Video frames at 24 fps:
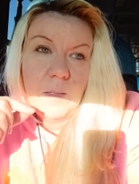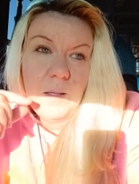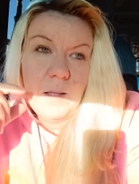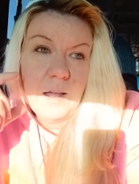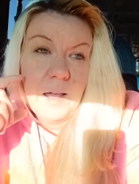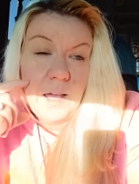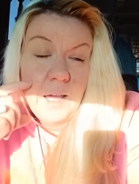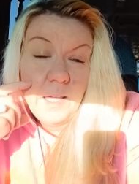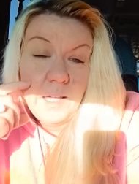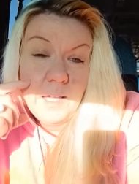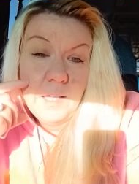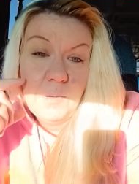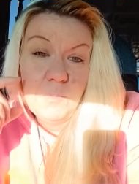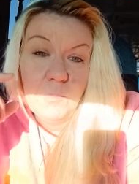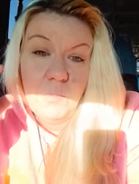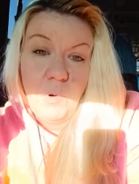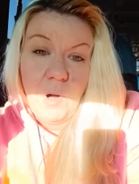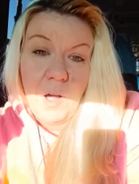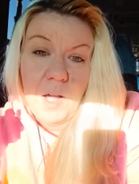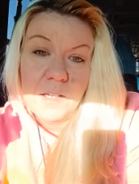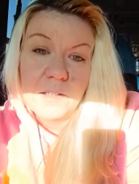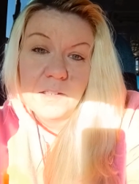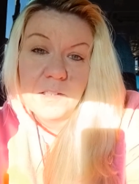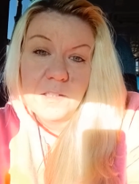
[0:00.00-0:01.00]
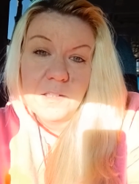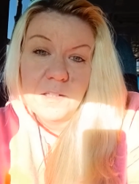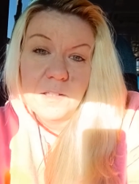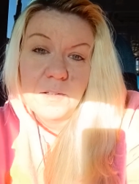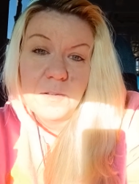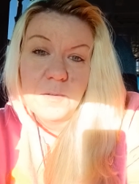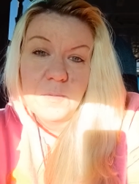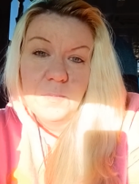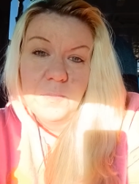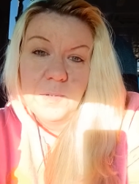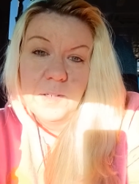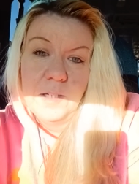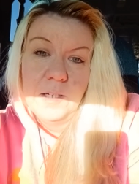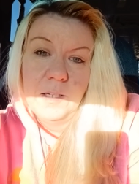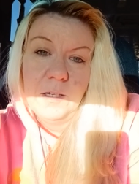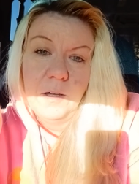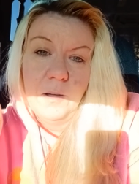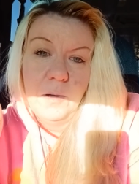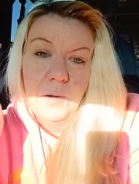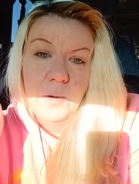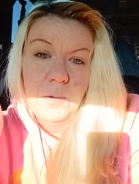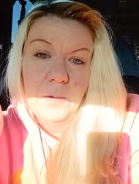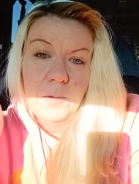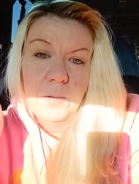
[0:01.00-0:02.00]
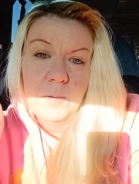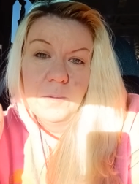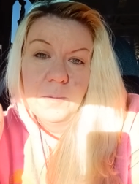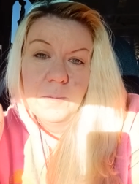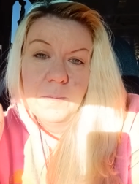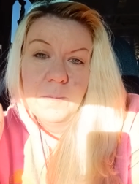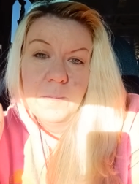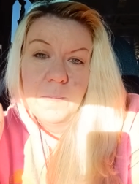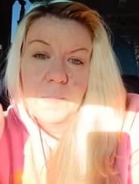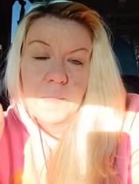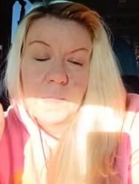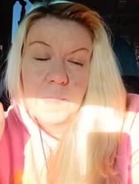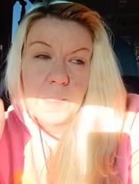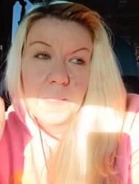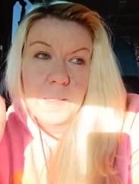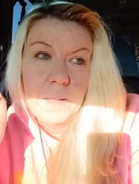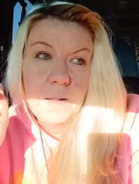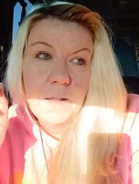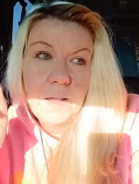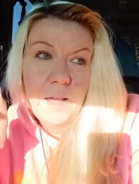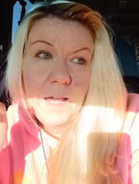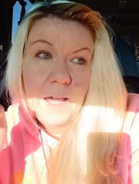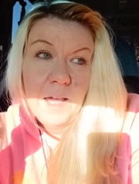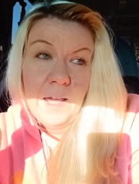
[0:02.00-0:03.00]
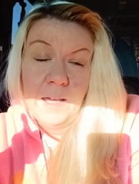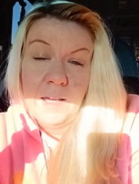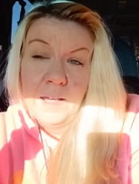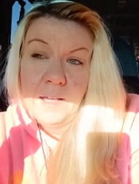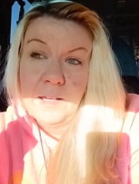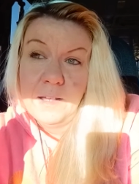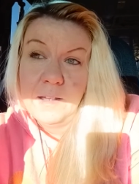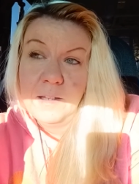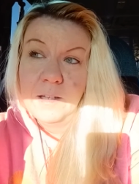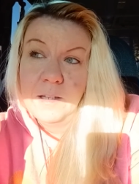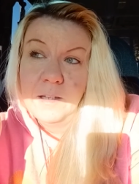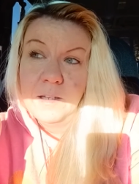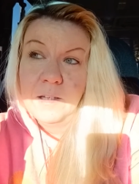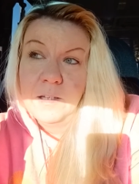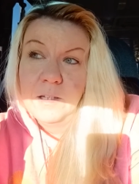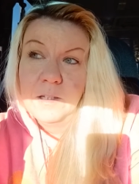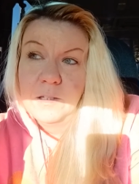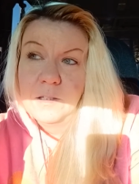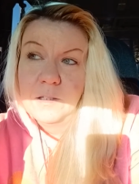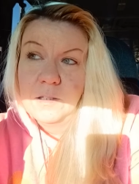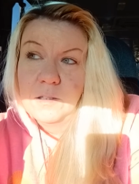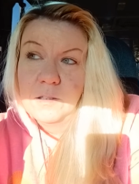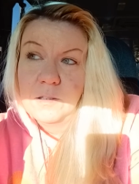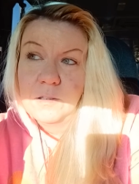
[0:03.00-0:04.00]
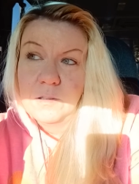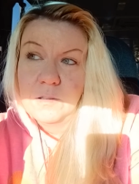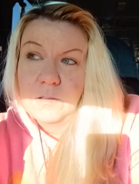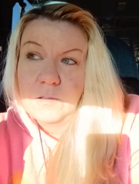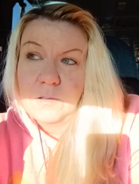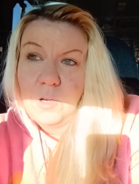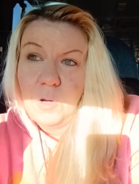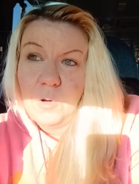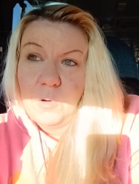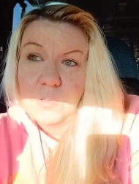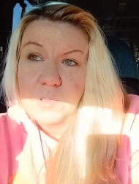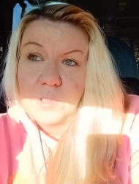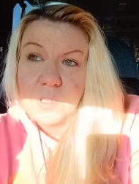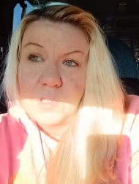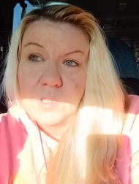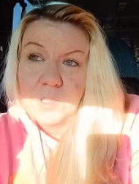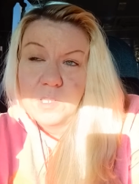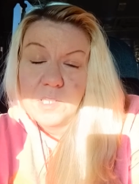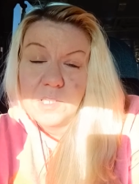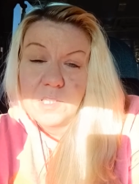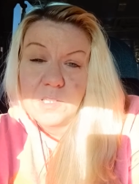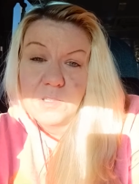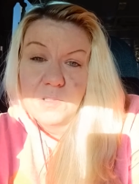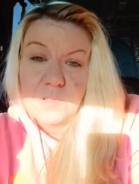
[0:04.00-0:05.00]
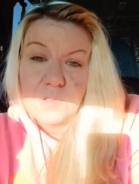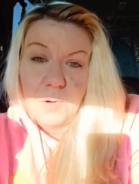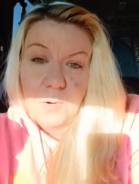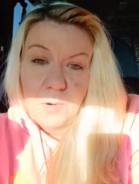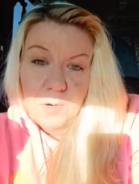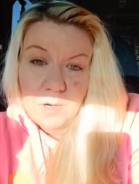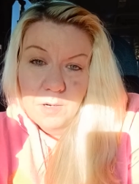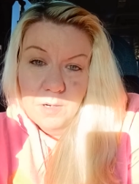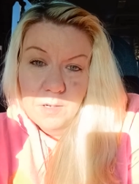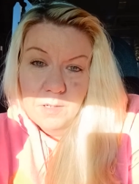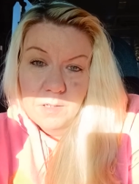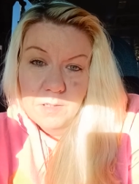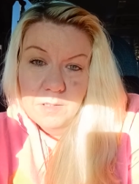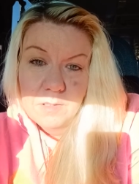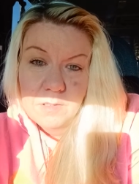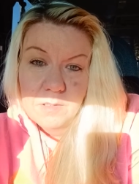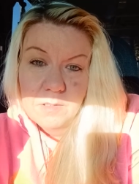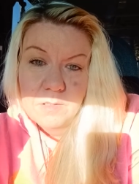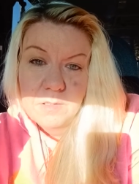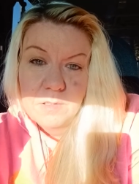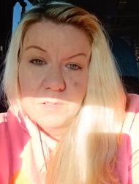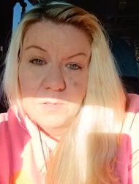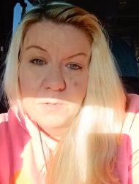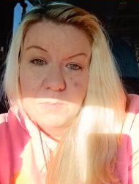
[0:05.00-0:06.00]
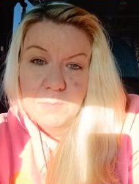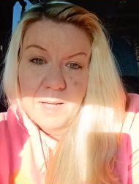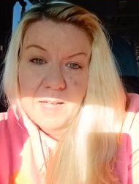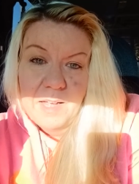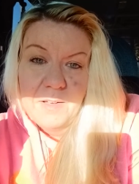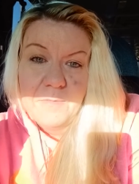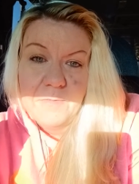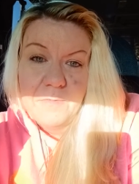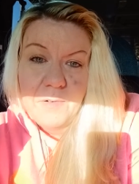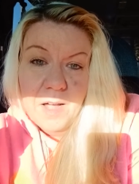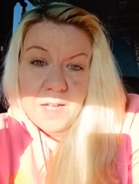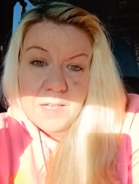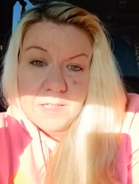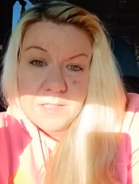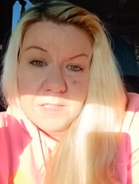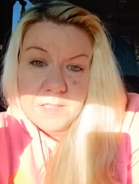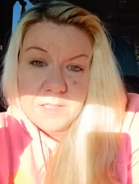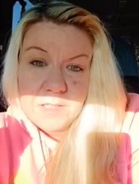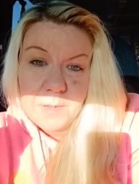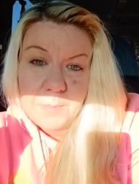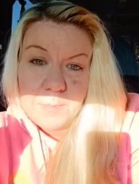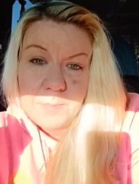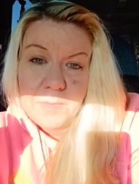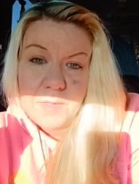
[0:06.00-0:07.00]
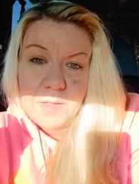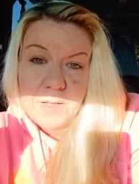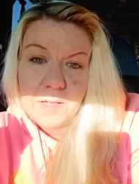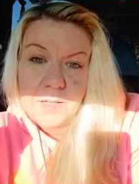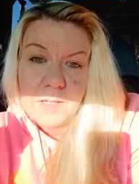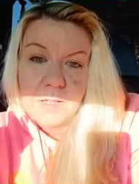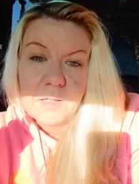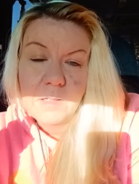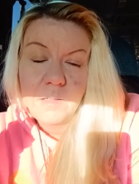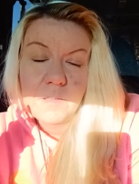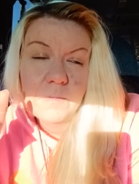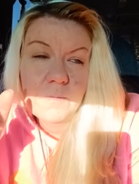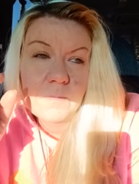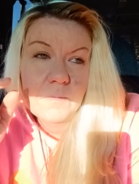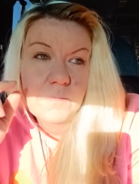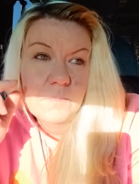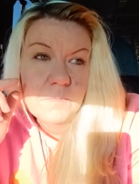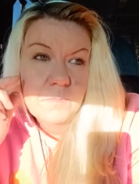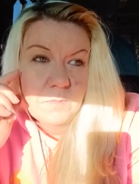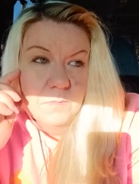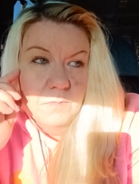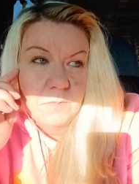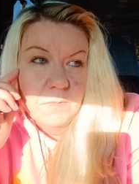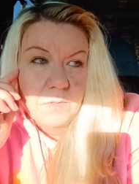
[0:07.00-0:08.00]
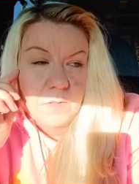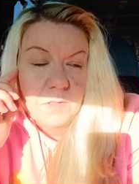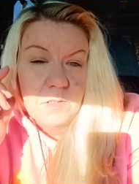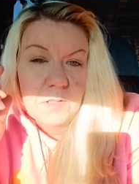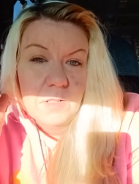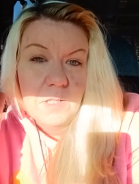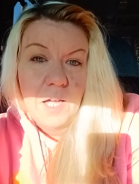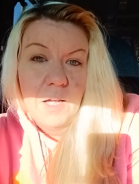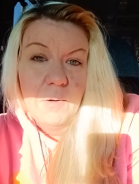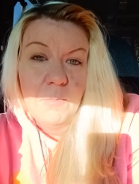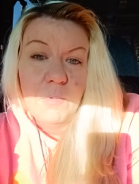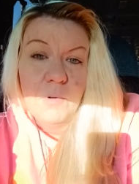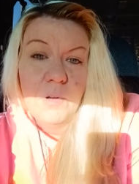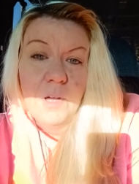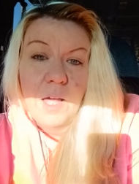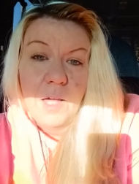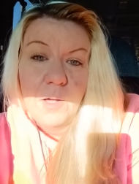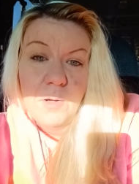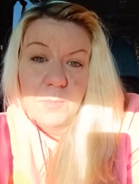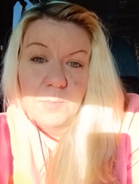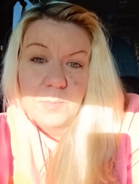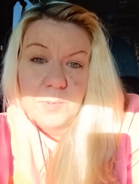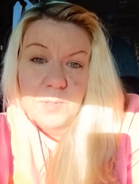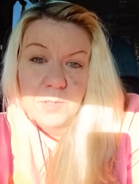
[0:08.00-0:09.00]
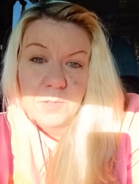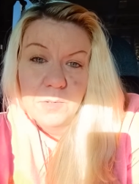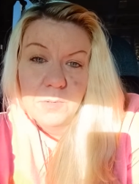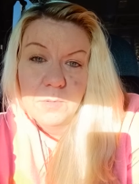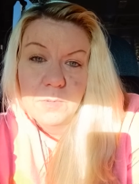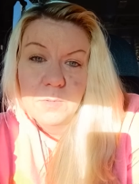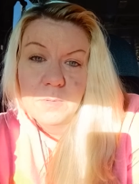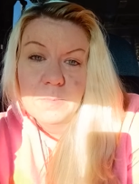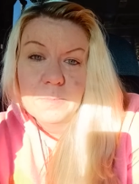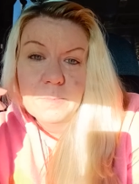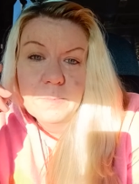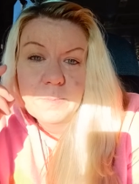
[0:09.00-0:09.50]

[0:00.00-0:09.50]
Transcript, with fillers: Hey, watch this video. Hey, Go to this store. You might find something that will help you.